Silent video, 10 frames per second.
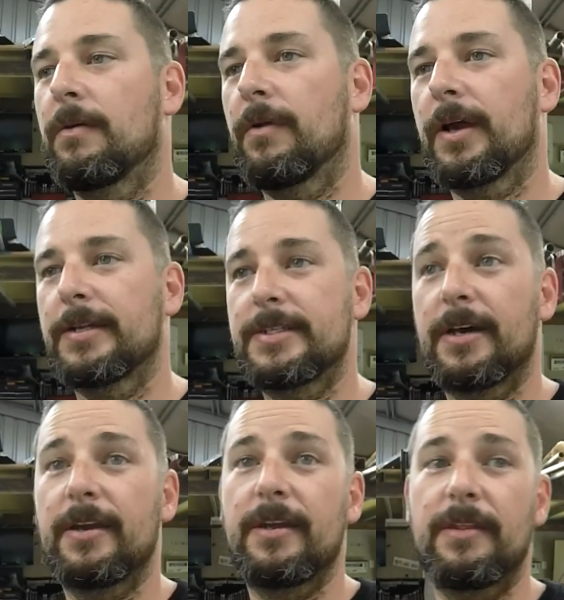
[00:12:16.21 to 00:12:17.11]
Well, I can
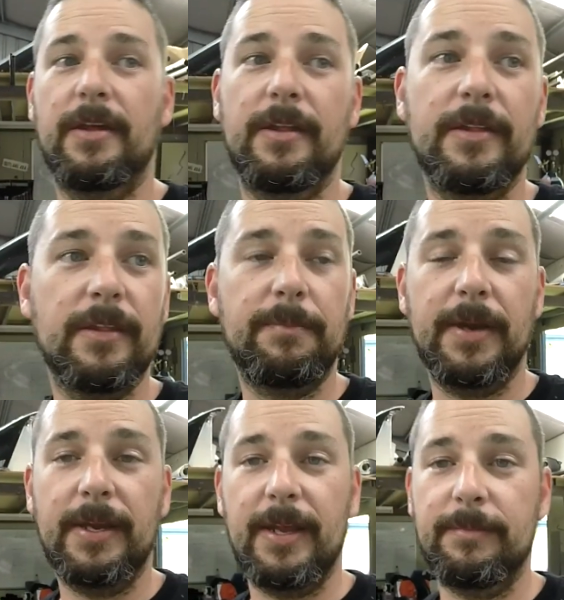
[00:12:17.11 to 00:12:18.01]
tell you that the
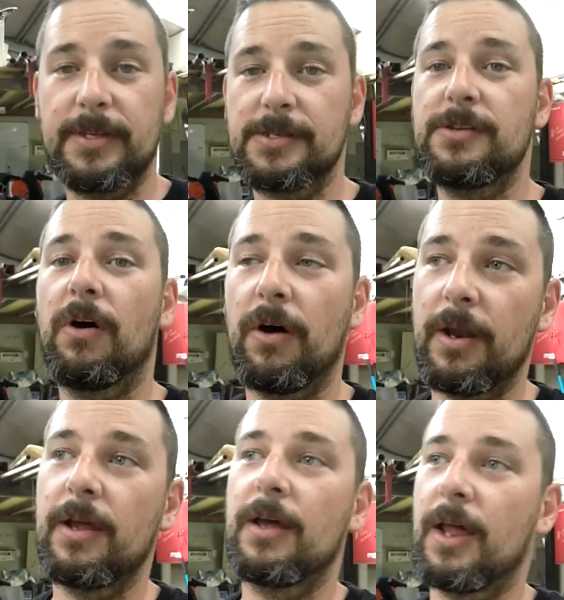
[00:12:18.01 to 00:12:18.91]
PDM does not
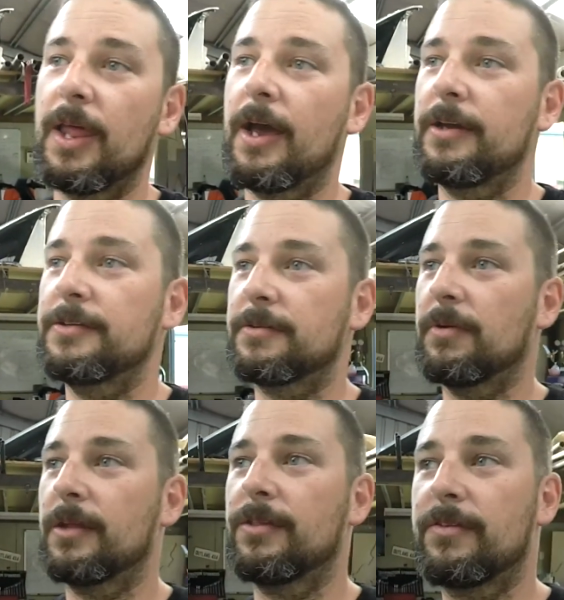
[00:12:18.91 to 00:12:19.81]
allow you to
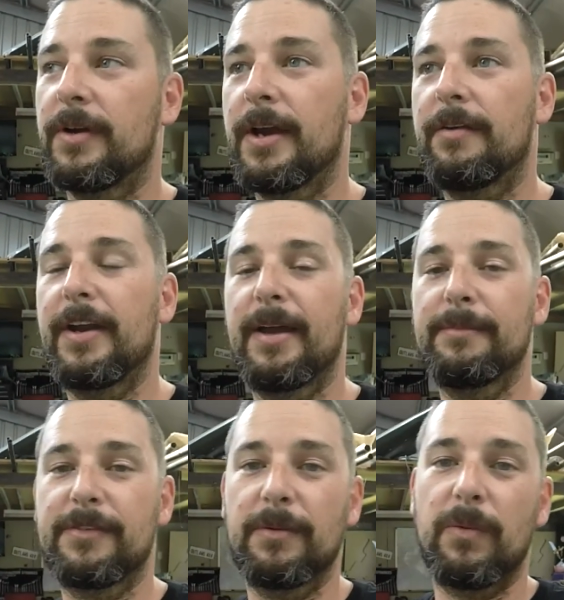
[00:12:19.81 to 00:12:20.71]
run 300
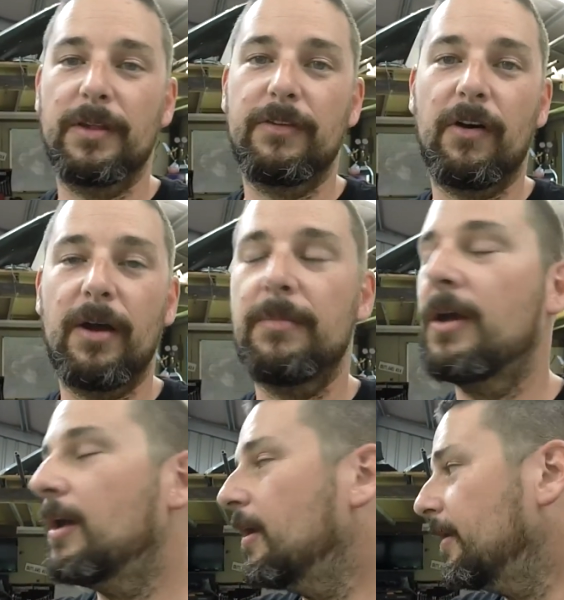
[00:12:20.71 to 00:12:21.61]
amps at one time.
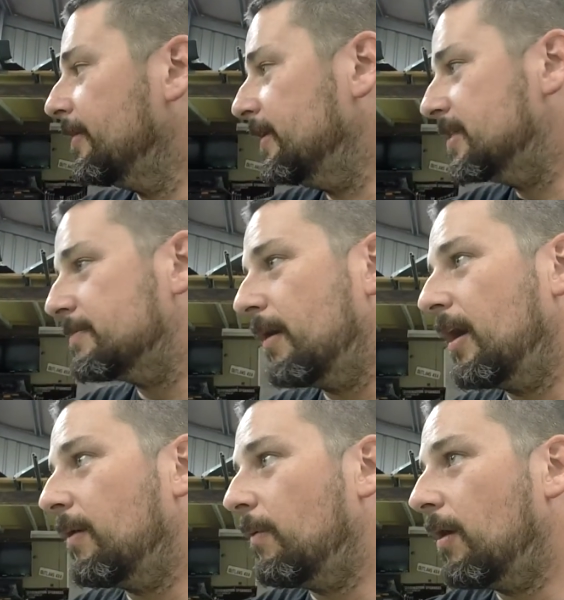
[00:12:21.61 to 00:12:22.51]
The
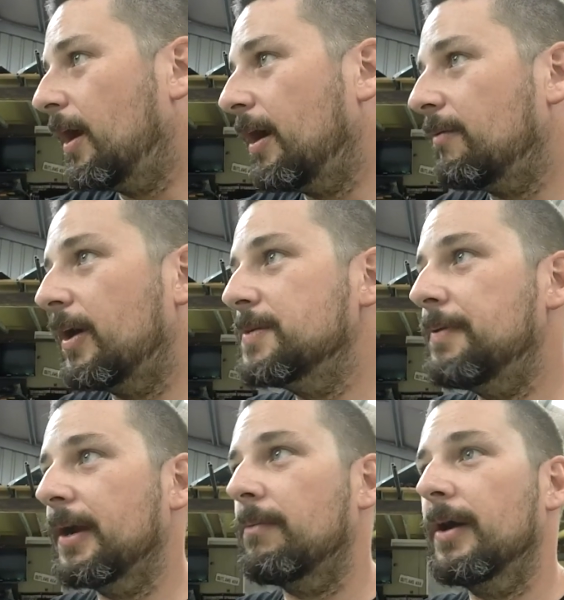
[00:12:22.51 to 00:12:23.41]
Smartwire
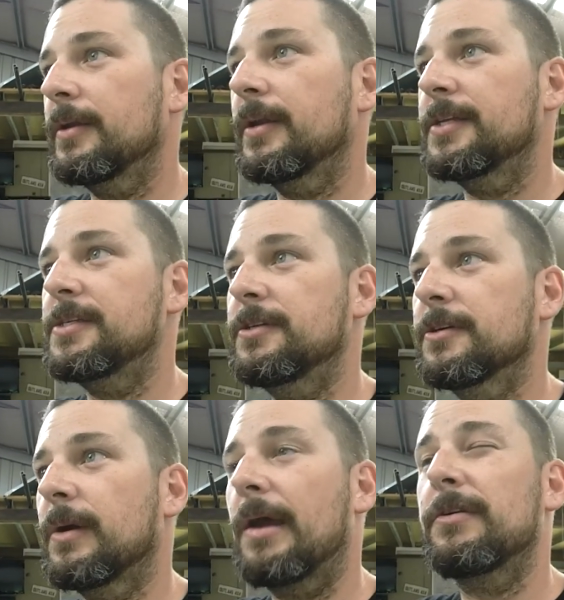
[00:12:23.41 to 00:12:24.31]
Racepak one lets you do
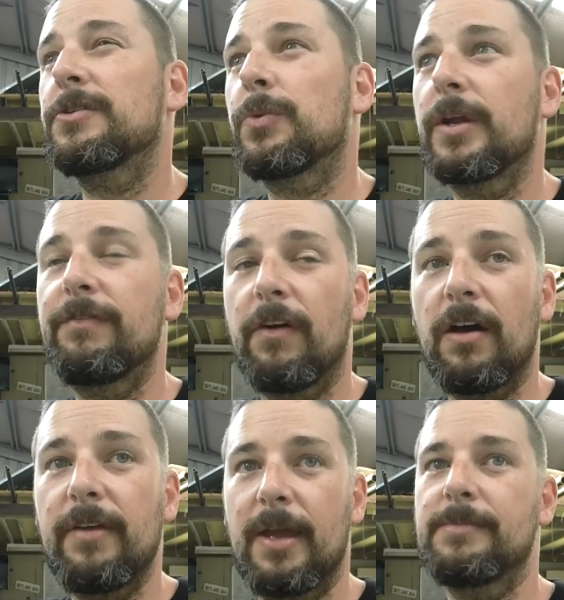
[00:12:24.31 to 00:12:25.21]

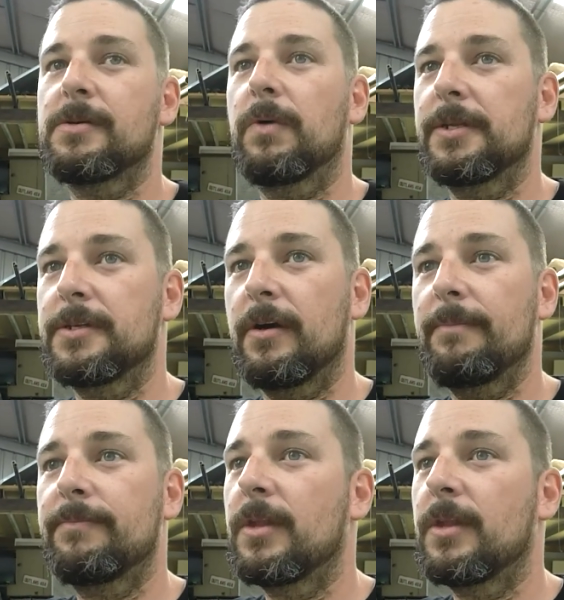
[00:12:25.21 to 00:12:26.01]
125 amps at one time.